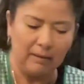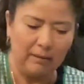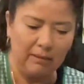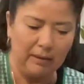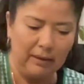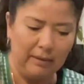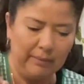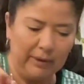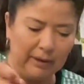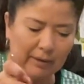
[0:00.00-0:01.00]
There
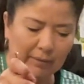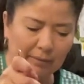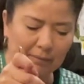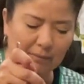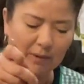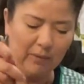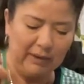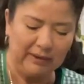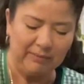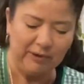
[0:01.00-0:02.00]
we go. We
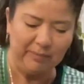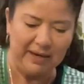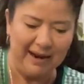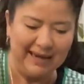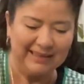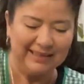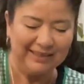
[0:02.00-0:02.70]
want them to be nice and